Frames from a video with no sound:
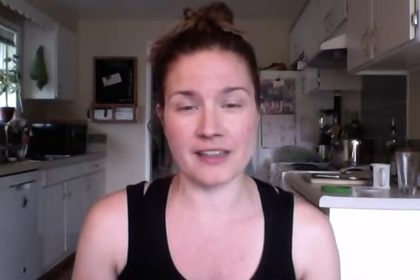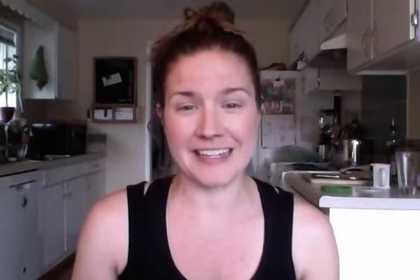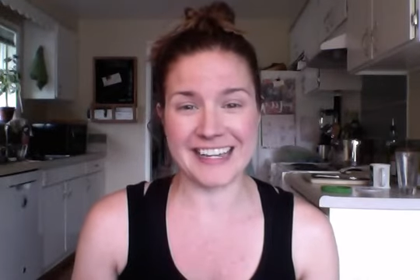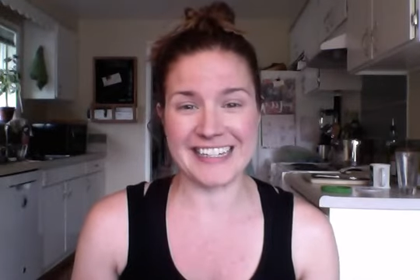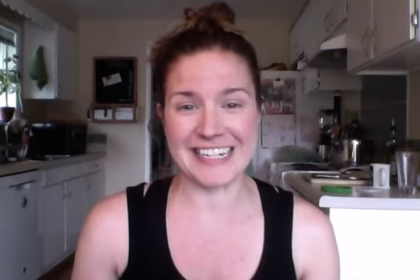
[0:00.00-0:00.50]

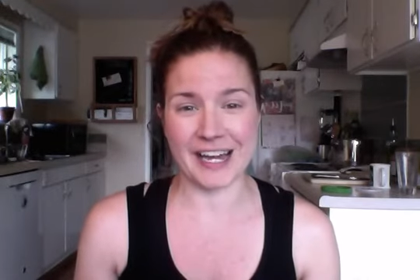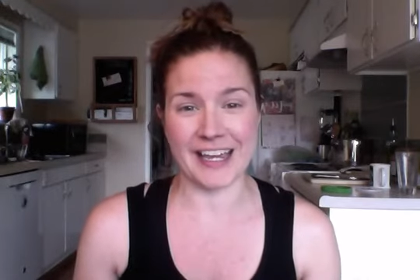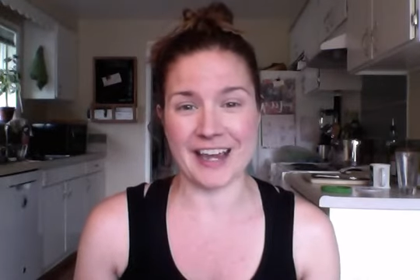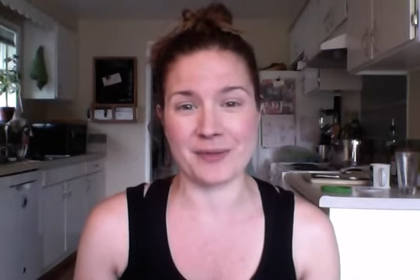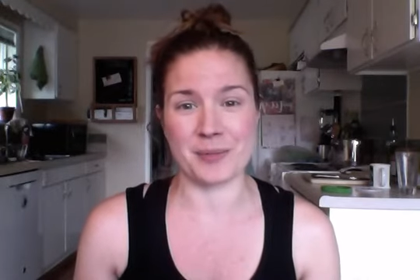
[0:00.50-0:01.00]
I can't, I
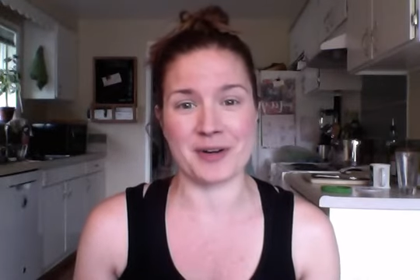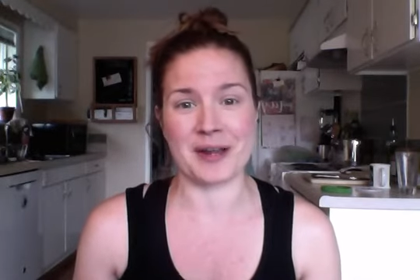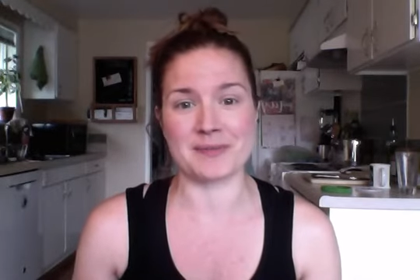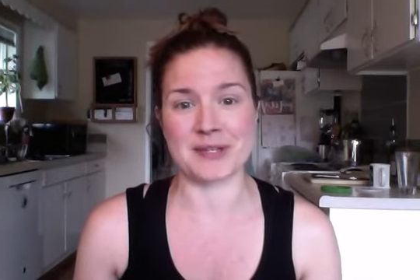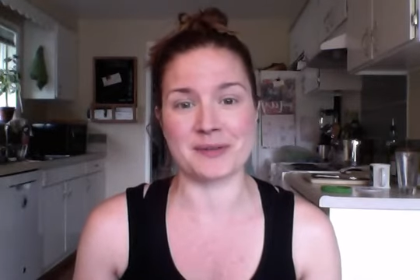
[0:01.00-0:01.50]
can't remember her
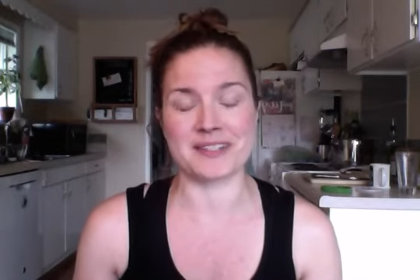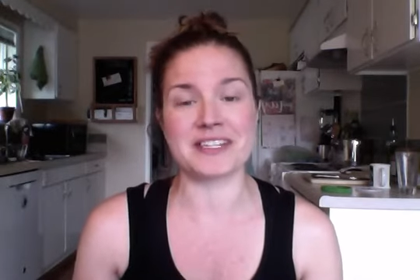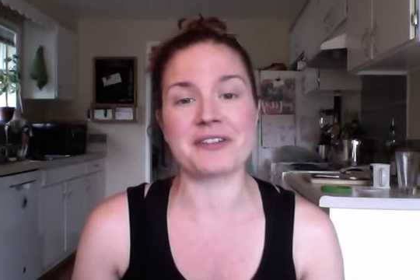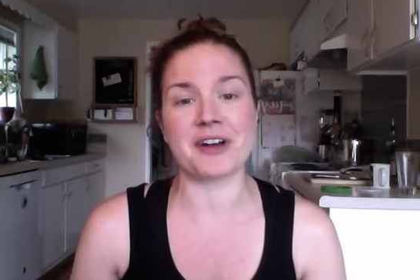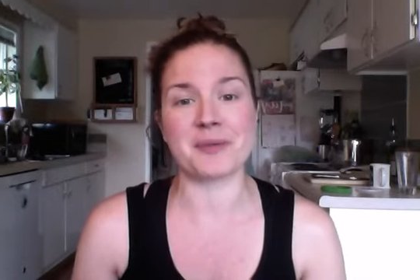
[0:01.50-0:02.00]
name, so I don't want to
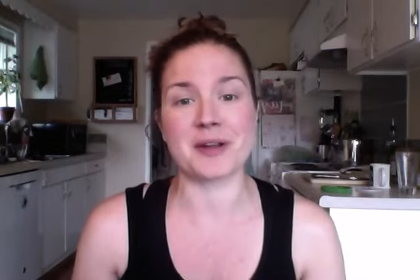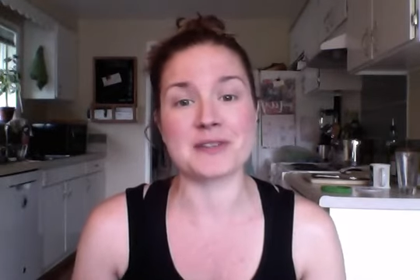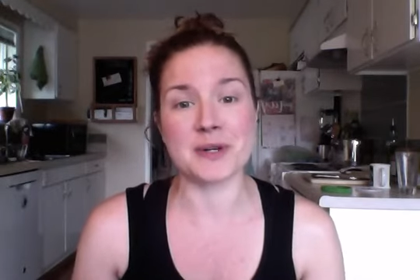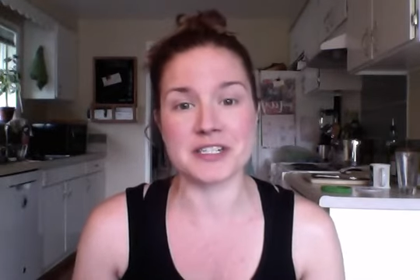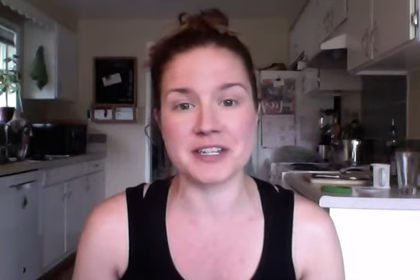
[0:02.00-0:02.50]
say it wrong, but I
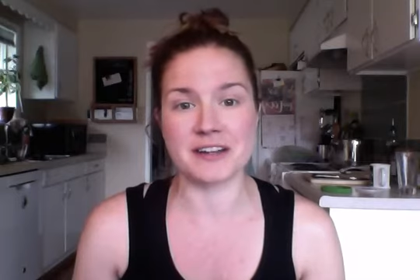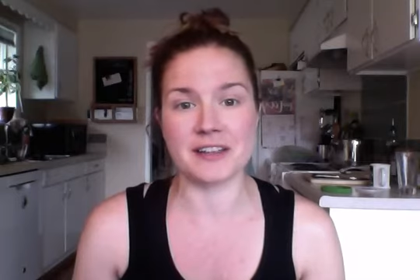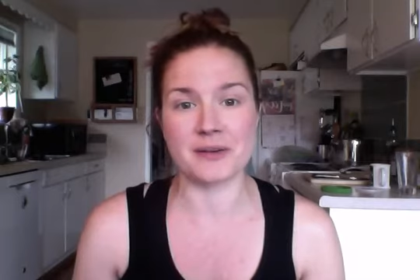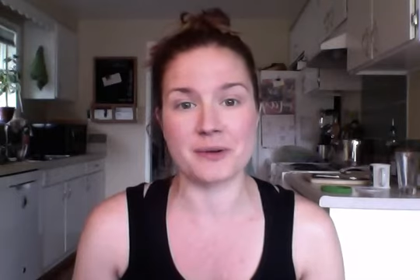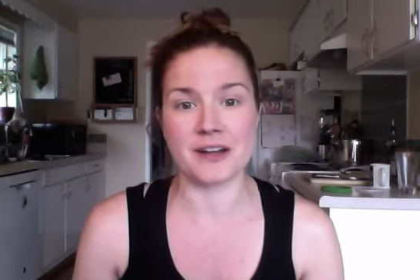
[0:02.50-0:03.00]
was watching
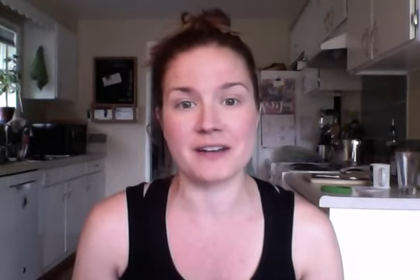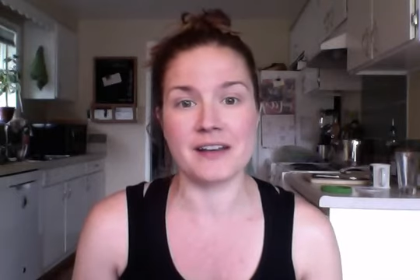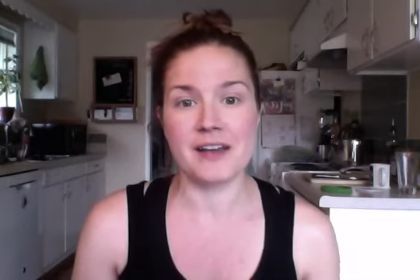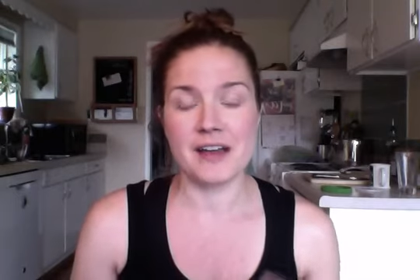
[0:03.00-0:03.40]
another one